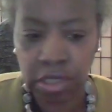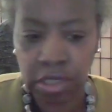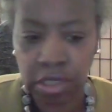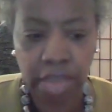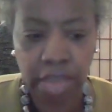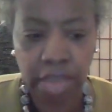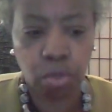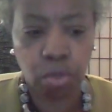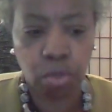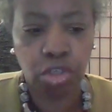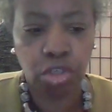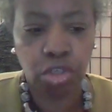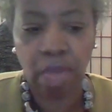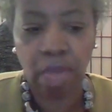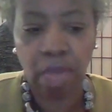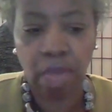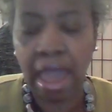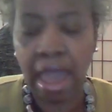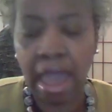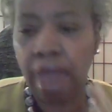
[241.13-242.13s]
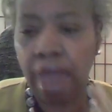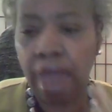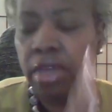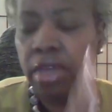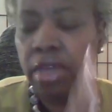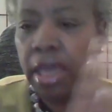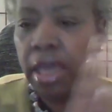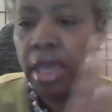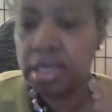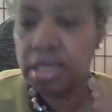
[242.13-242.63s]
That's what you have
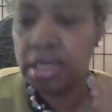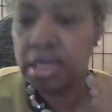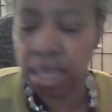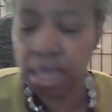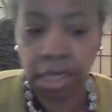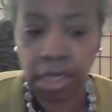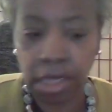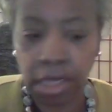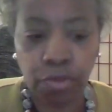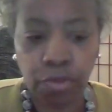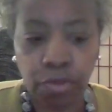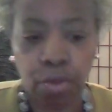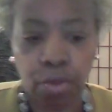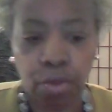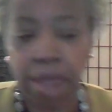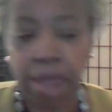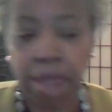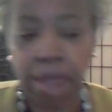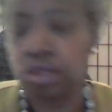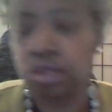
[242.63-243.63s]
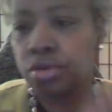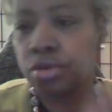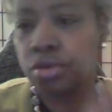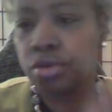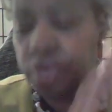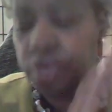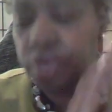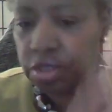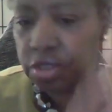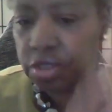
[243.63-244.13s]
executive
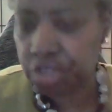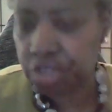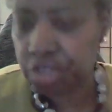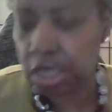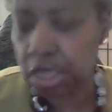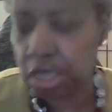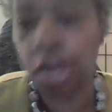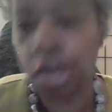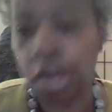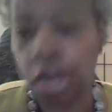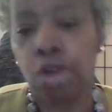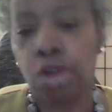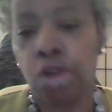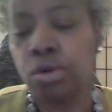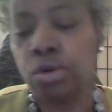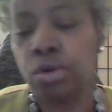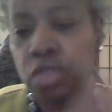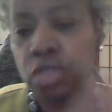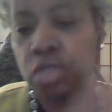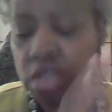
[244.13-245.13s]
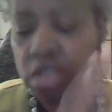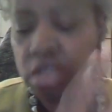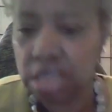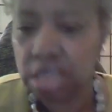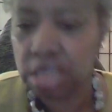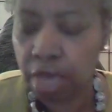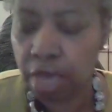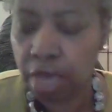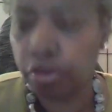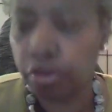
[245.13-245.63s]
directors and CEOs and
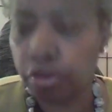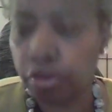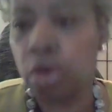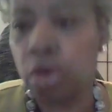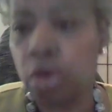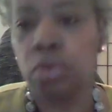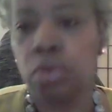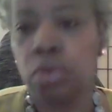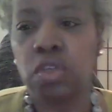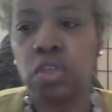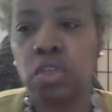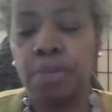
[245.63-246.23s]
CFOs